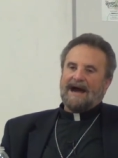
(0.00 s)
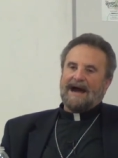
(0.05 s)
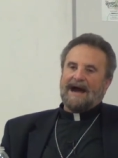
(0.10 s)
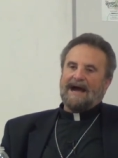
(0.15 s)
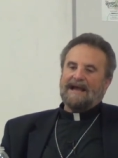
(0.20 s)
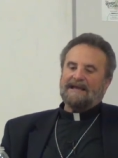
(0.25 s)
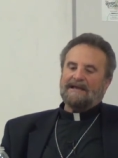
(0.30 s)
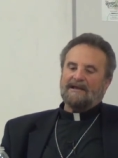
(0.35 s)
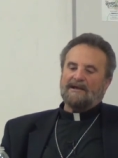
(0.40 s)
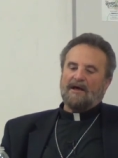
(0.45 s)

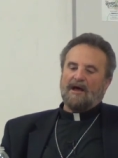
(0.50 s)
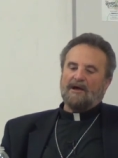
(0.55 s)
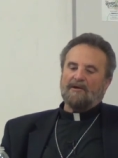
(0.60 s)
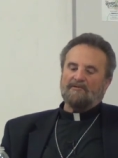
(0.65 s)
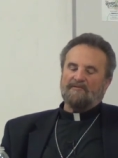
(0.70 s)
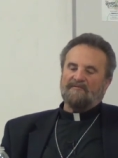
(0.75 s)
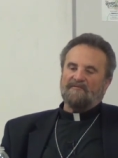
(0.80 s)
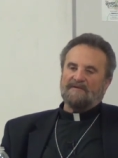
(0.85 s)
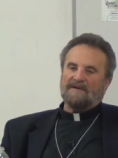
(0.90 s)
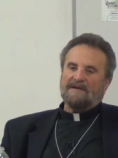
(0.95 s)

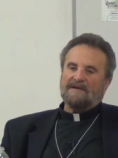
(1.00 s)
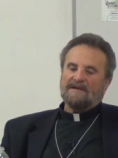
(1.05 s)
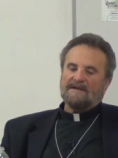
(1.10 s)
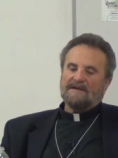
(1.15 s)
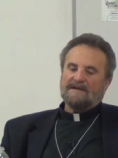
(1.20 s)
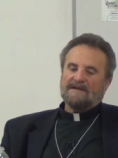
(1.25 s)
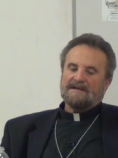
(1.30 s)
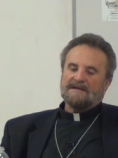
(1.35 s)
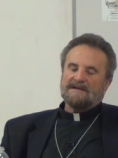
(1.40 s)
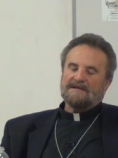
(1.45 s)
Iconography
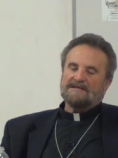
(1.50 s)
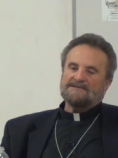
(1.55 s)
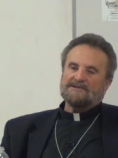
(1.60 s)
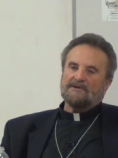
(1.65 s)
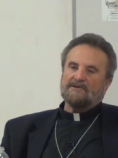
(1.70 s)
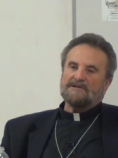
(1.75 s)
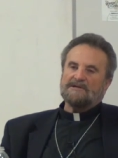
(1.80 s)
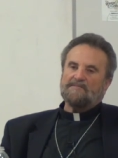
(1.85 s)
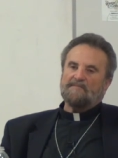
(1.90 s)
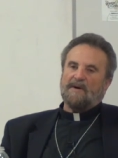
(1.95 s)
is
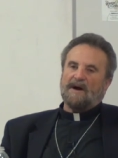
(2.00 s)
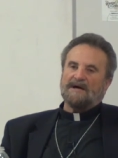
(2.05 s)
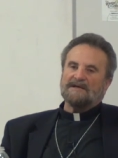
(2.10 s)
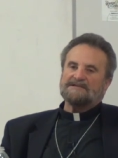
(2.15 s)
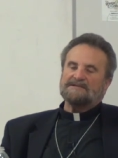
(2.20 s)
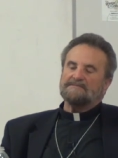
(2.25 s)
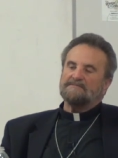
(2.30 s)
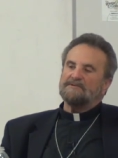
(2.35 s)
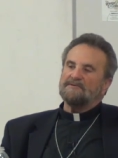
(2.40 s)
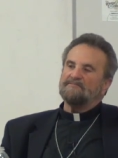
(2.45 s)
only
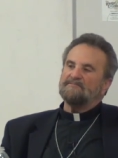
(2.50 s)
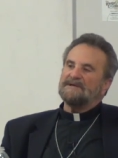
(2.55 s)
possible